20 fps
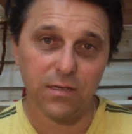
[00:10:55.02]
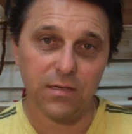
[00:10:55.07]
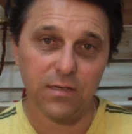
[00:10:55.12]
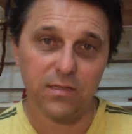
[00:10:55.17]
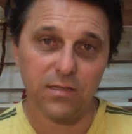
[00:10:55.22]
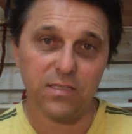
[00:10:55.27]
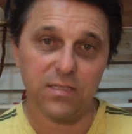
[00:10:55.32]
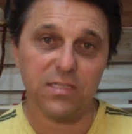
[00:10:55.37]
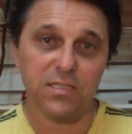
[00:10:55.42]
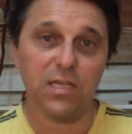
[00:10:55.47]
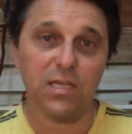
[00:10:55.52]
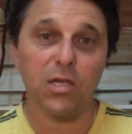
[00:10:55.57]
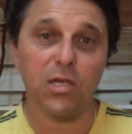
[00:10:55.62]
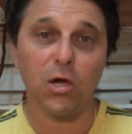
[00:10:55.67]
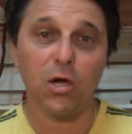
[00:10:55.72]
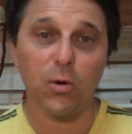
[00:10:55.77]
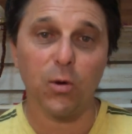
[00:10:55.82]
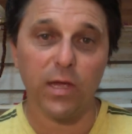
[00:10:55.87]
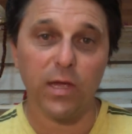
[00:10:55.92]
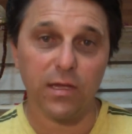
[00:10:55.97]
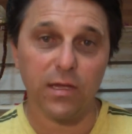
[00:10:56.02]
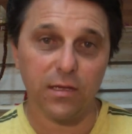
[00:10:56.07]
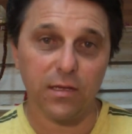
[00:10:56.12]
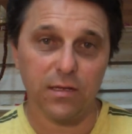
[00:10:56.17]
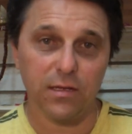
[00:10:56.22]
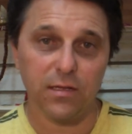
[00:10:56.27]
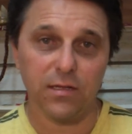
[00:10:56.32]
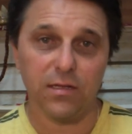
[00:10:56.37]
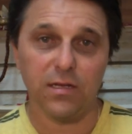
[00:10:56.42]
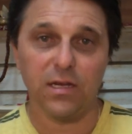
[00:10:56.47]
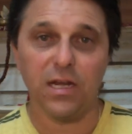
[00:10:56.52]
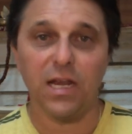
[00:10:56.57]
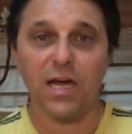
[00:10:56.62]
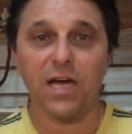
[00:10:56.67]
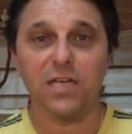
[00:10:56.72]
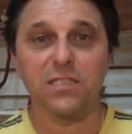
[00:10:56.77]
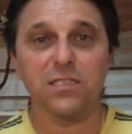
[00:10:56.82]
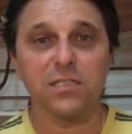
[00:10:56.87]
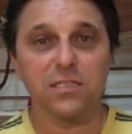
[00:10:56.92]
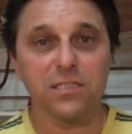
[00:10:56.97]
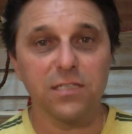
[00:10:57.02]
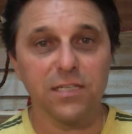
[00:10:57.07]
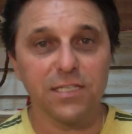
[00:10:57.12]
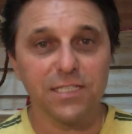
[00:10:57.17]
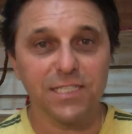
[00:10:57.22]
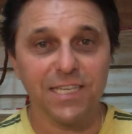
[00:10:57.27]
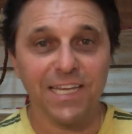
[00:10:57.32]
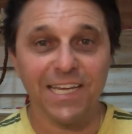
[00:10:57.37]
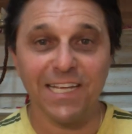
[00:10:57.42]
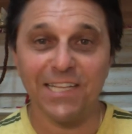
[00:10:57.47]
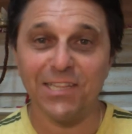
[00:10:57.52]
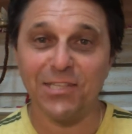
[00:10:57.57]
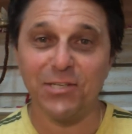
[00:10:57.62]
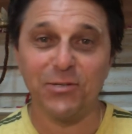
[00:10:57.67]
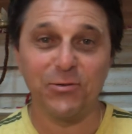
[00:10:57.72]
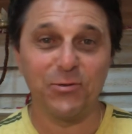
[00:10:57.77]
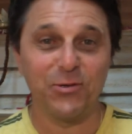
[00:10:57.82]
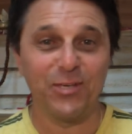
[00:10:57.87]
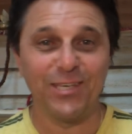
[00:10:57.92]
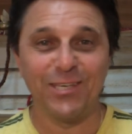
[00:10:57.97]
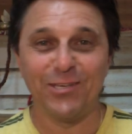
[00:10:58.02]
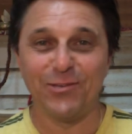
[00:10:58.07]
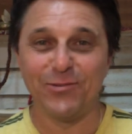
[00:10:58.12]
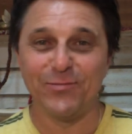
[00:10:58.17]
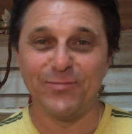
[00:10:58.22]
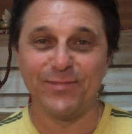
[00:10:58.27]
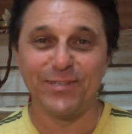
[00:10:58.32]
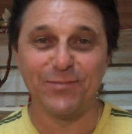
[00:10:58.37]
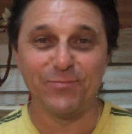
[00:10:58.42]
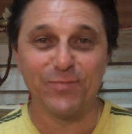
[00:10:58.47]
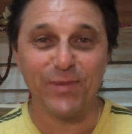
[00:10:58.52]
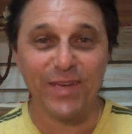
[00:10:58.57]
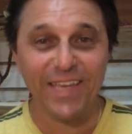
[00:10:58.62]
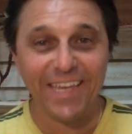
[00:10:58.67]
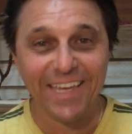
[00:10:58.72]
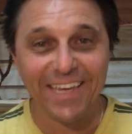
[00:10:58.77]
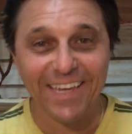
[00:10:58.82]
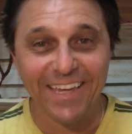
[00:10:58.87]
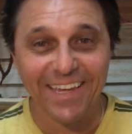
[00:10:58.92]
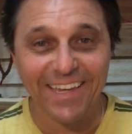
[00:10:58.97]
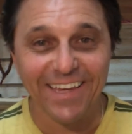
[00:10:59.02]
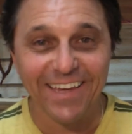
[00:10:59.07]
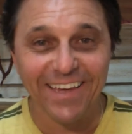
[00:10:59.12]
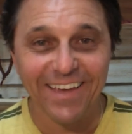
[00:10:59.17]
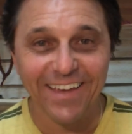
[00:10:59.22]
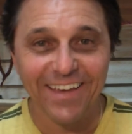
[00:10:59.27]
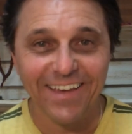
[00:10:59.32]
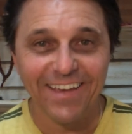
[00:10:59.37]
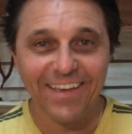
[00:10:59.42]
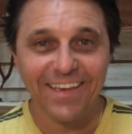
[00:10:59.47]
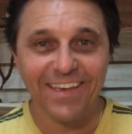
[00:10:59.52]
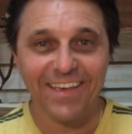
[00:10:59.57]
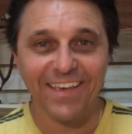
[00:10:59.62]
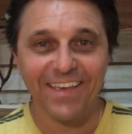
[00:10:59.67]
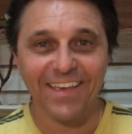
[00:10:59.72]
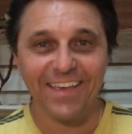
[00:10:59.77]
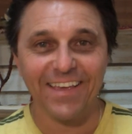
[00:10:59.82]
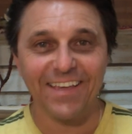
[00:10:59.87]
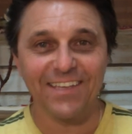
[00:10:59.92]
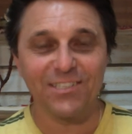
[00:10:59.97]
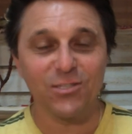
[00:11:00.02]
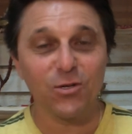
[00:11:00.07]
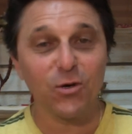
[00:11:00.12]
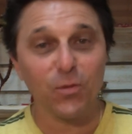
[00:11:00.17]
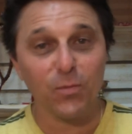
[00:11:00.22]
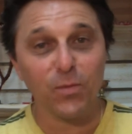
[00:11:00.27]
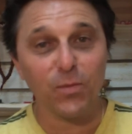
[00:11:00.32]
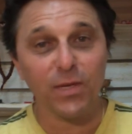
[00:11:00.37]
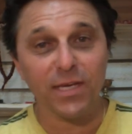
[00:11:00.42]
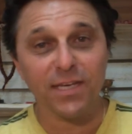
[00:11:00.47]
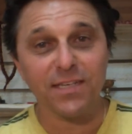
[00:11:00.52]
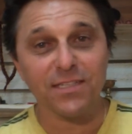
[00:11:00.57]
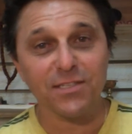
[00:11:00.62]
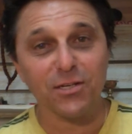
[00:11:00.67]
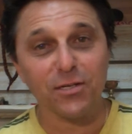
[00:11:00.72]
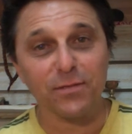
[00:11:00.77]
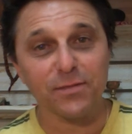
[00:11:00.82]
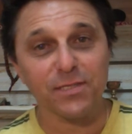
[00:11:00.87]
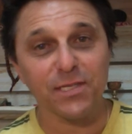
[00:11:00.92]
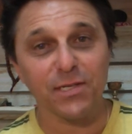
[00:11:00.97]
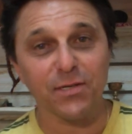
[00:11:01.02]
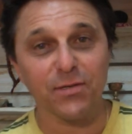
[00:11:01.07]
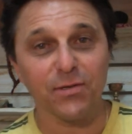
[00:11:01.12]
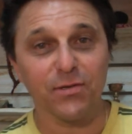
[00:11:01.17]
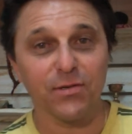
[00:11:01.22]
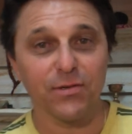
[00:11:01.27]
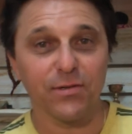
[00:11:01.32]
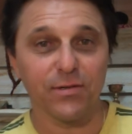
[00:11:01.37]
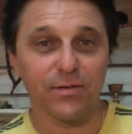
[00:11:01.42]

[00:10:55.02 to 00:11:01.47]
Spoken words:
this egoic, narcissistic little human being, is your biggest obstacle